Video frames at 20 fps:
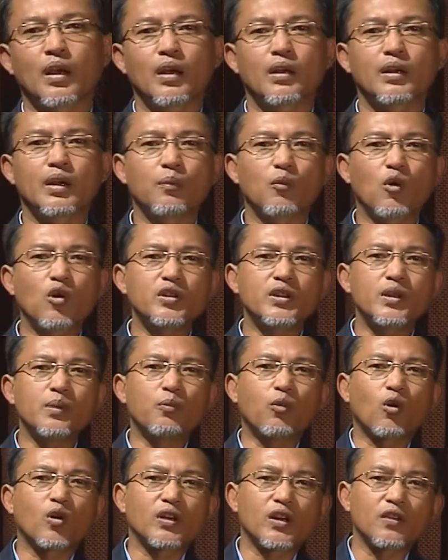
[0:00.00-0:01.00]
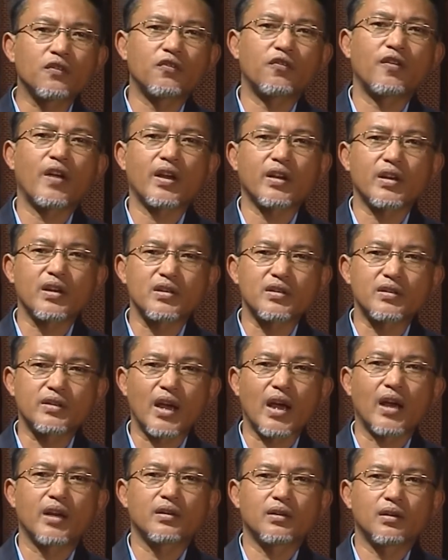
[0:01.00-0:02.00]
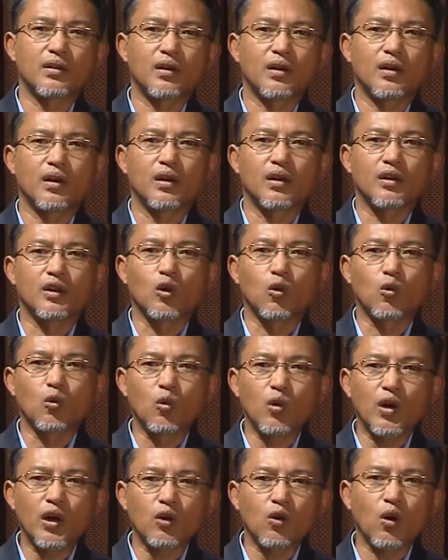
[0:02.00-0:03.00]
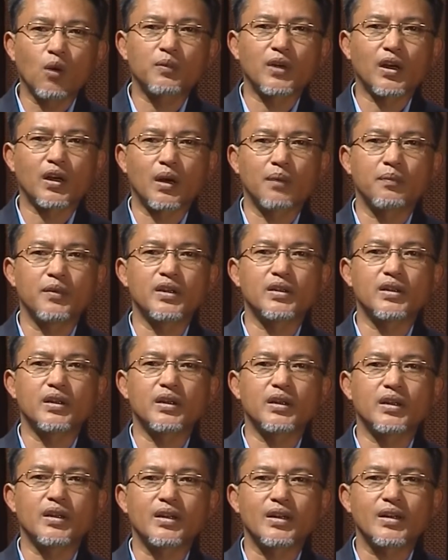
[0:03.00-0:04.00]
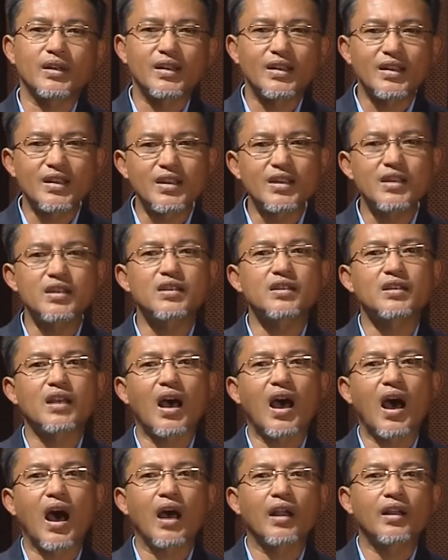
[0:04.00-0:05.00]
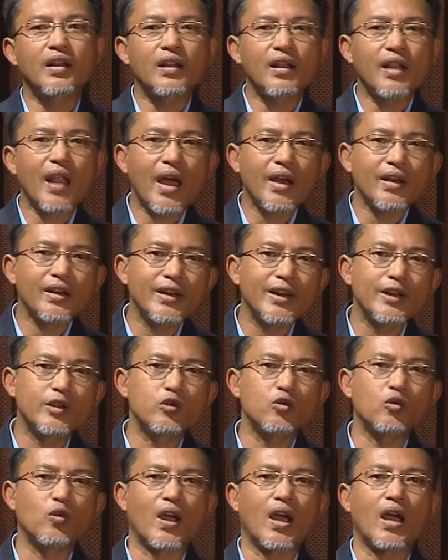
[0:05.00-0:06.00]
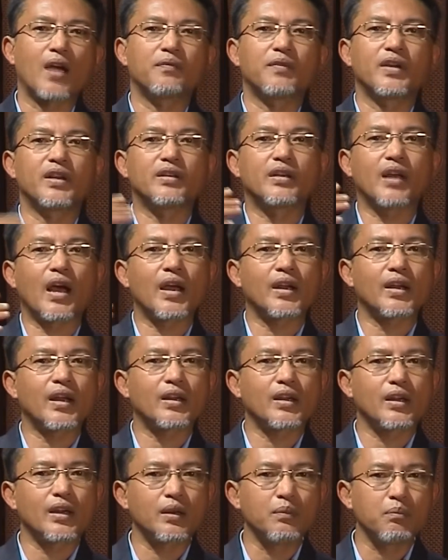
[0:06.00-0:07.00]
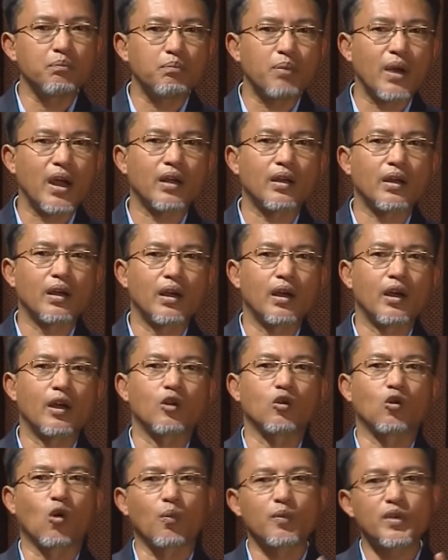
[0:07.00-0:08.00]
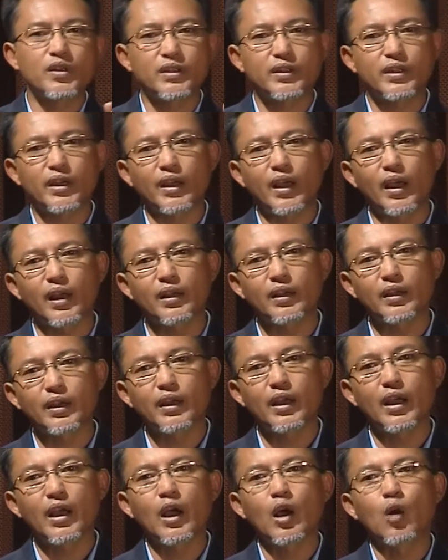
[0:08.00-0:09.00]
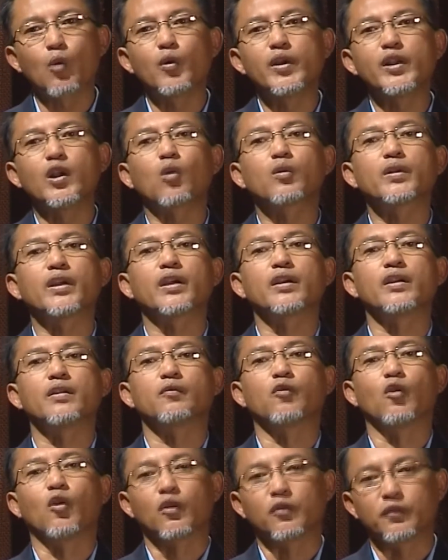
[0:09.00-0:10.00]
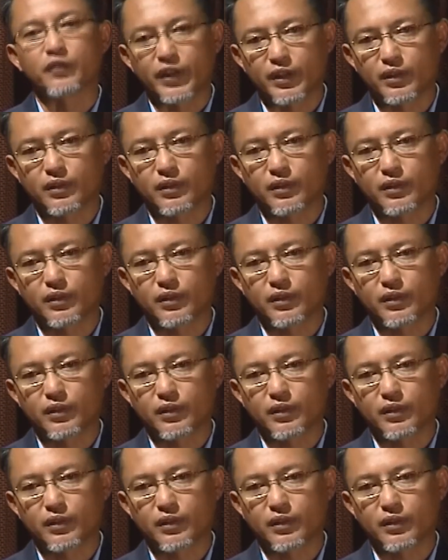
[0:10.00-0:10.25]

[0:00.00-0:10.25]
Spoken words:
The most important fact is that the work of the committee is unlikely to have a direct impact domestically without their involvement.